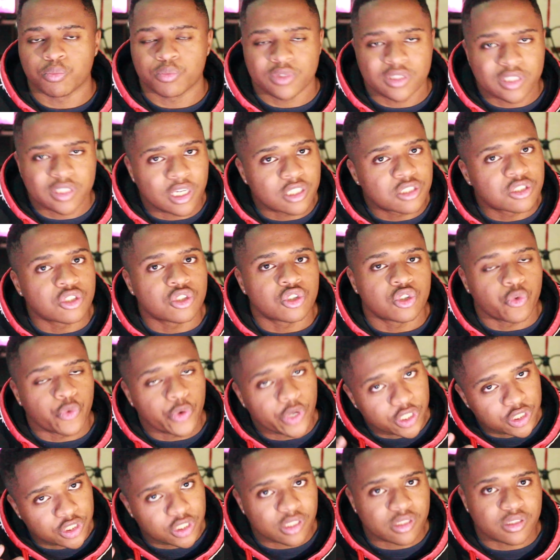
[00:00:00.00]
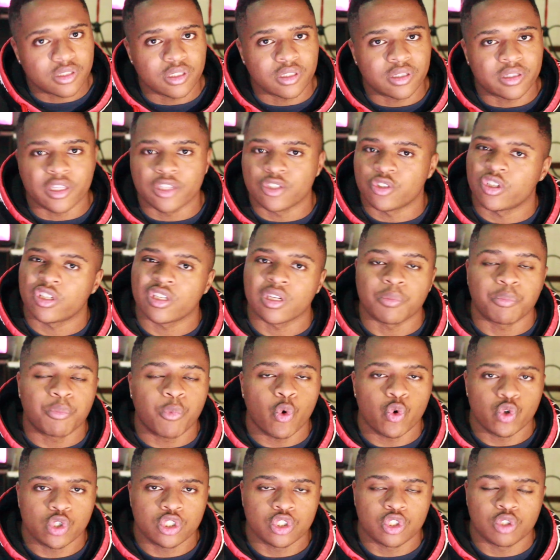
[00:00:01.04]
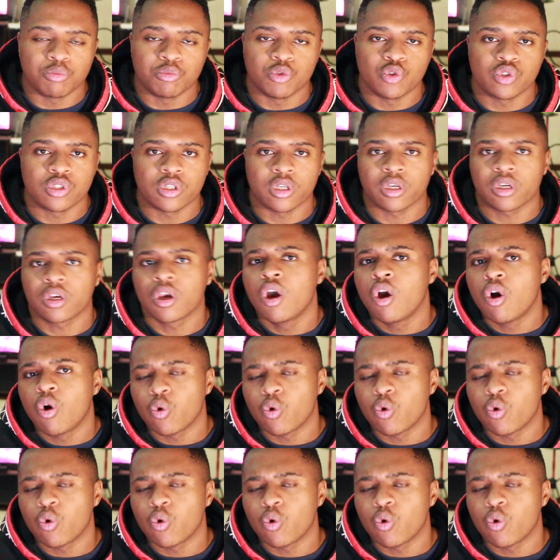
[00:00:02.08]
touch it to readjust it, then you end up pausing your music